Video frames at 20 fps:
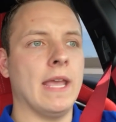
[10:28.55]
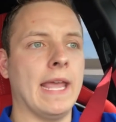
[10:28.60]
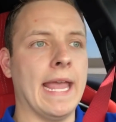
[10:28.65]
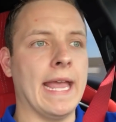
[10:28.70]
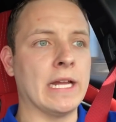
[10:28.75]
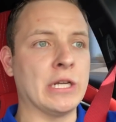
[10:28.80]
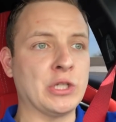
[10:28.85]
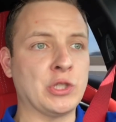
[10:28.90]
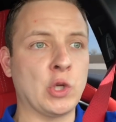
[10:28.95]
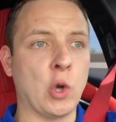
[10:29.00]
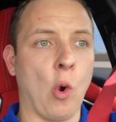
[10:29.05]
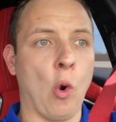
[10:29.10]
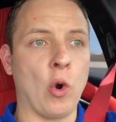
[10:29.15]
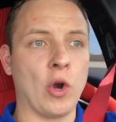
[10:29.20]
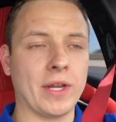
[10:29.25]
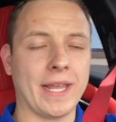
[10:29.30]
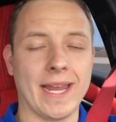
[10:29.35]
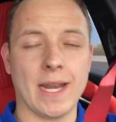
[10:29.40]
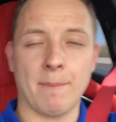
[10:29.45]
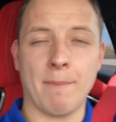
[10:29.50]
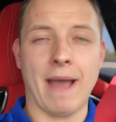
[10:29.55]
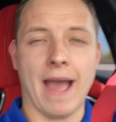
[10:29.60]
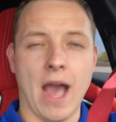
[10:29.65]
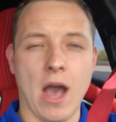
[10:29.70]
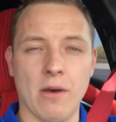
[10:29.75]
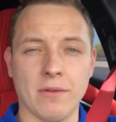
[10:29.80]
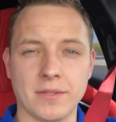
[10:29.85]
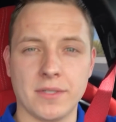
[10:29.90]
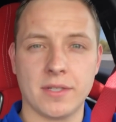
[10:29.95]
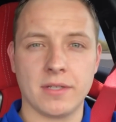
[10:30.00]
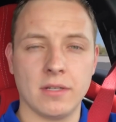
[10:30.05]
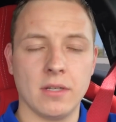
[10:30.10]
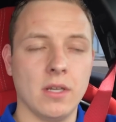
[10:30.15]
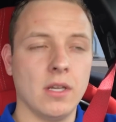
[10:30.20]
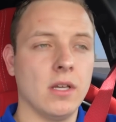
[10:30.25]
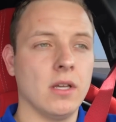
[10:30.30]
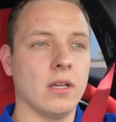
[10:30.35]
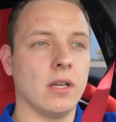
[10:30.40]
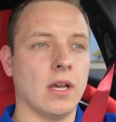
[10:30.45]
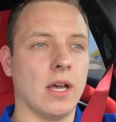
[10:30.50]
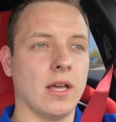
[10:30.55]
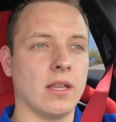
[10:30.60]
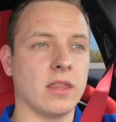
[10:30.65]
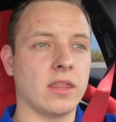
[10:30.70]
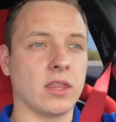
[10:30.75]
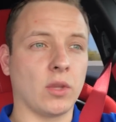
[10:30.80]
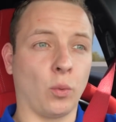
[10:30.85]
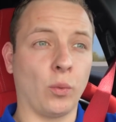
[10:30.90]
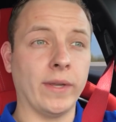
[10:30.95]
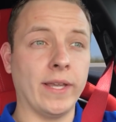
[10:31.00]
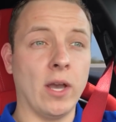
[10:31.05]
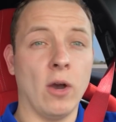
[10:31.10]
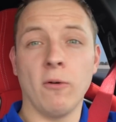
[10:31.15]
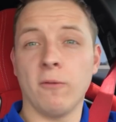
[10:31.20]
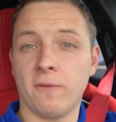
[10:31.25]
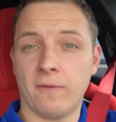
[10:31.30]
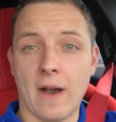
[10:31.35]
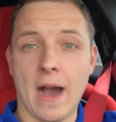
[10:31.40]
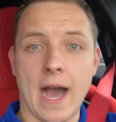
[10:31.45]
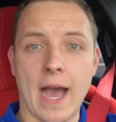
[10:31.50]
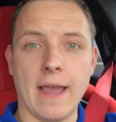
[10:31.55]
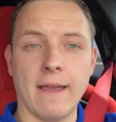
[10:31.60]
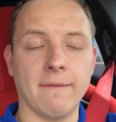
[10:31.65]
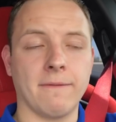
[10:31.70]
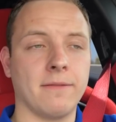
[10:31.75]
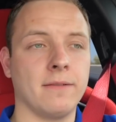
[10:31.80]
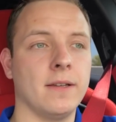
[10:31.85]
and torque at about 305.